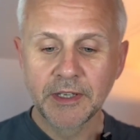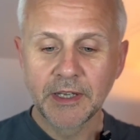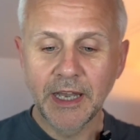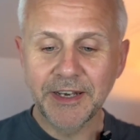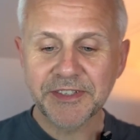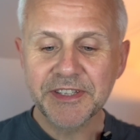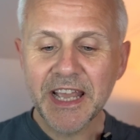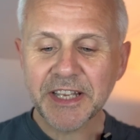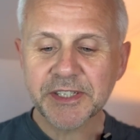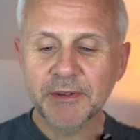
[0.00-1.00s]
and it's
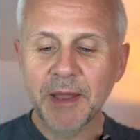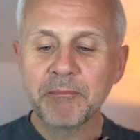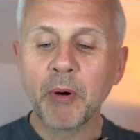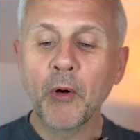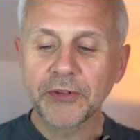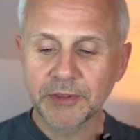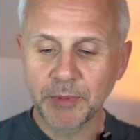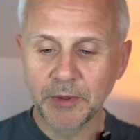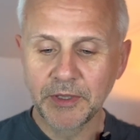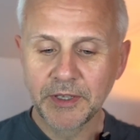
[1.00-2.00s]
next to
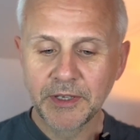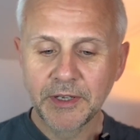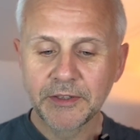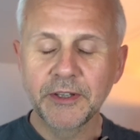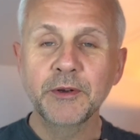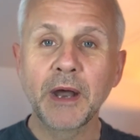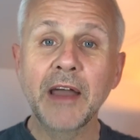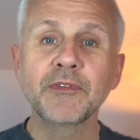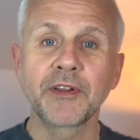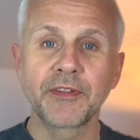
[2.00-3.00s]
impossible to know
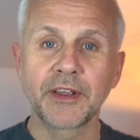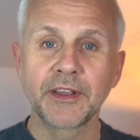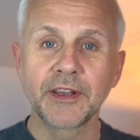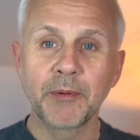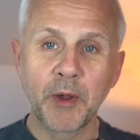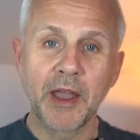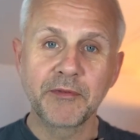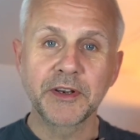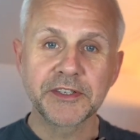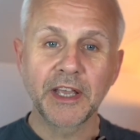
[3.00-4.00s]
everything about
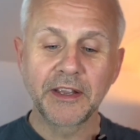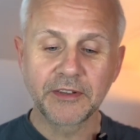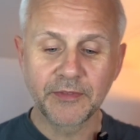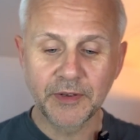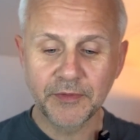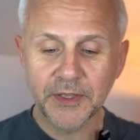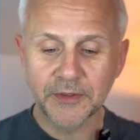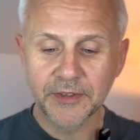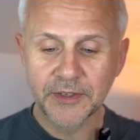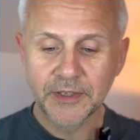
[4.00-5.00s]
every scientific
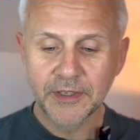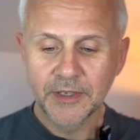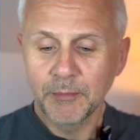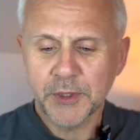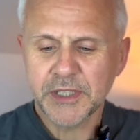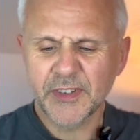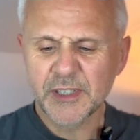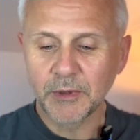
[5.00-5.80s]
field. Most of us know a